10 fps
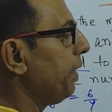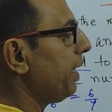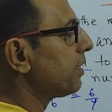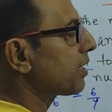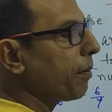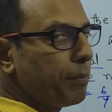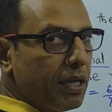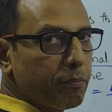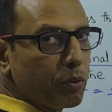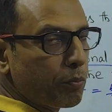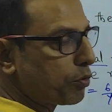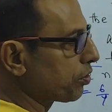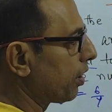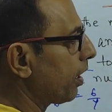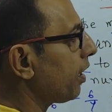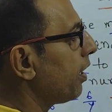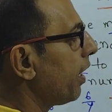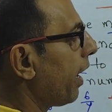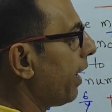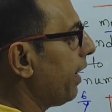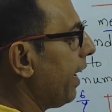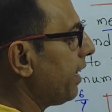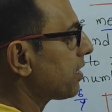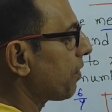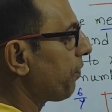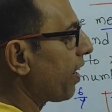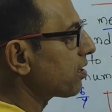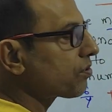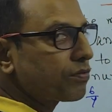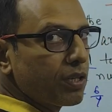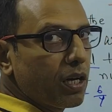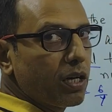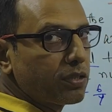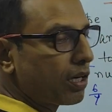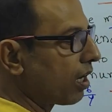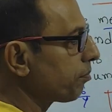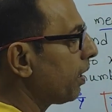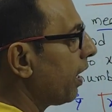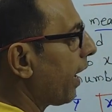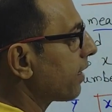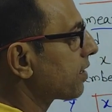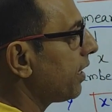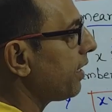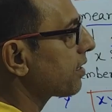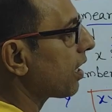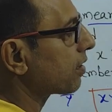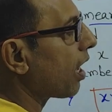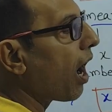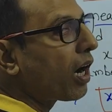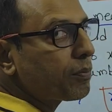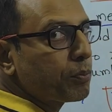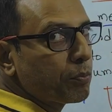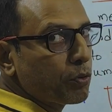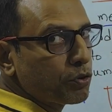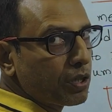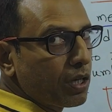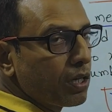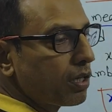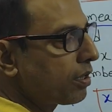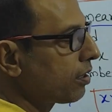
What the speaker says: b is the mean proportional, a is the first term, and c is the third proportional,